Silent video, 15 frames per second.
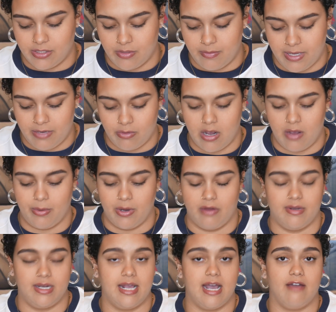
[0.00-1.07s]
So me and Robert
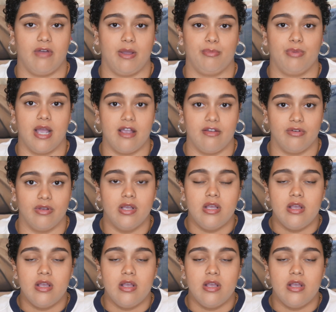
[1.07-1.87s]
already have our prior